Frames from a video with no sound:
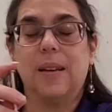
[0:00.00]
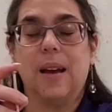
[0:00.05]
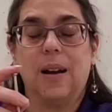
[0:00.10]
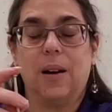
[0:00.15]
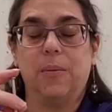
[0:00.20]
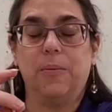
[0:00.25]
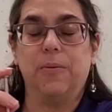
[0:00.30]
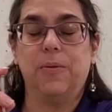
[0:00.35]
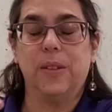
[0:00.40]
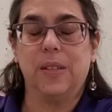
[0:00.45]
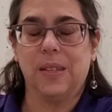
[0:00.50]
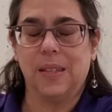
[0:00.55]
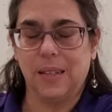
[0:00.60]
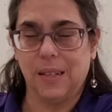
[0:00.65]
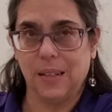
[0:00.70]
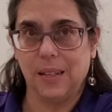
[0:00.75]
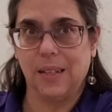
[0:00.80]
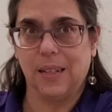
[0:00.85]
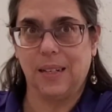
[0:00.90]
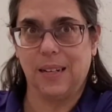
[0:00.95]
to help
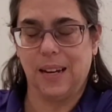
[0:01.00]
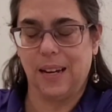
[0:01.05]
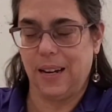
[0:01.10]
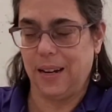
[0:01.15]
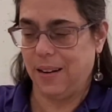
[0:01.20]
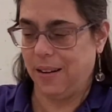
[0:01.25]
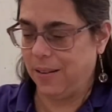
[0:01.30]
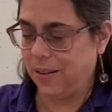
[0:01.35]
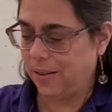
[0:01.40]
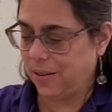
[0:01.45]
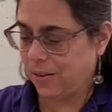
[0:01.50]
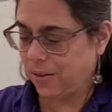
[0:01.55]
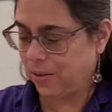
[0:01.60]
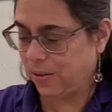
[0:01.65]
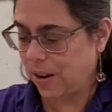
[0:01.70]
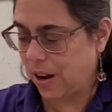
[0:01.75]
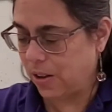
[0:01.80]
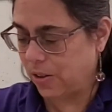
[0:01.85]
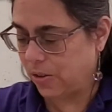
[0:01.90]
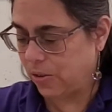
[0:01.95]
facilitate
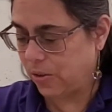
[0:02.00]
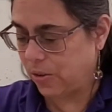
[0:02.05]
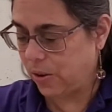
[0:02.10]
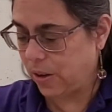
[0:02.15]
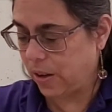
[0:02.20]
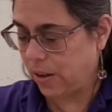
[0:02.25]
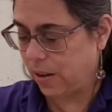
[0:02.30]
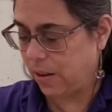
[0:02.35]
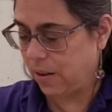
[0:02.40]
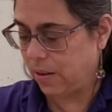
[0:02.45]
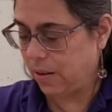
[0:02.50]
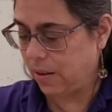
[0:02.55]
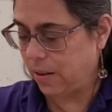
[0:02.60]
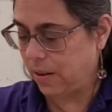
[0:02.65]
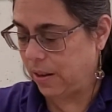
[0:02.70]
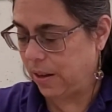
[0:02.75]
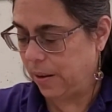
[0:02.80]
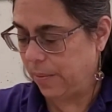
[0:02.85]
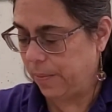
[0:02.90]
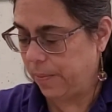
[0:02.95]
unscrewing the
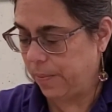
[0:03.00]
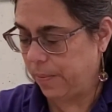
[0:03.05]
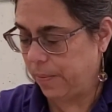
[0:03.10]
tip.